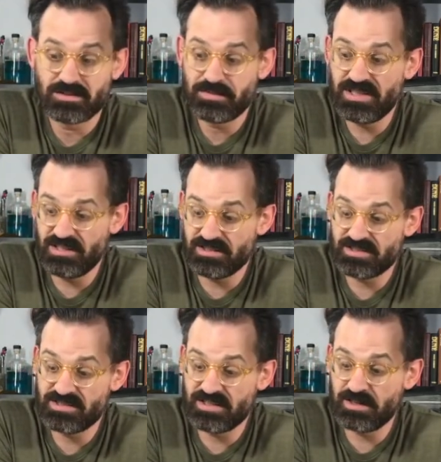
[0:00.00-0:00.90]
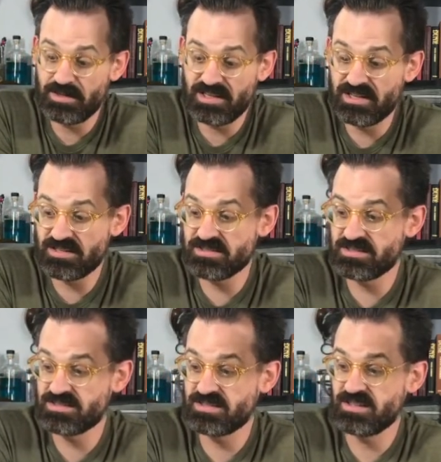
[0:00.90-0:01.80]
piece. I mean, it
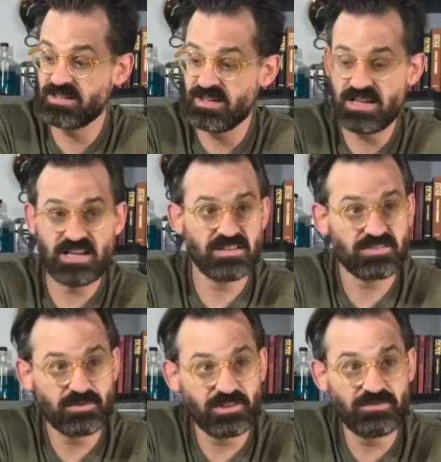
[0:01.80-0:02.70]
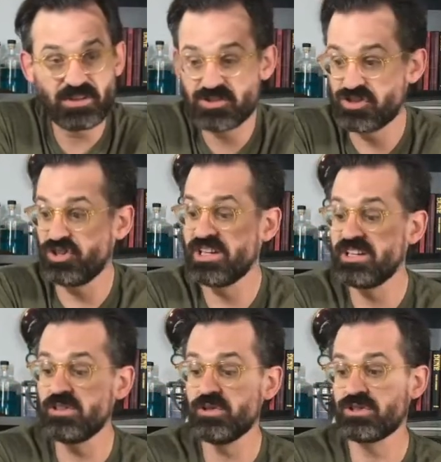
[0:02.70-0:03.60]
is, it is fully functional. It
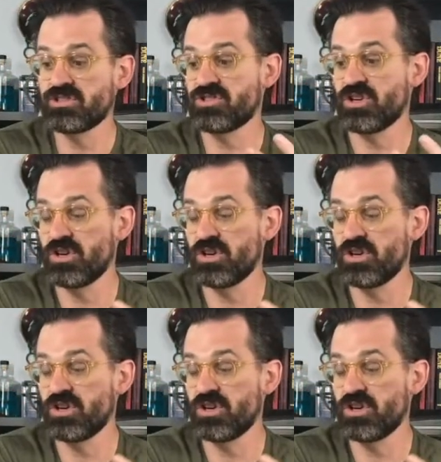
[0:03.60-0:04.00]
looks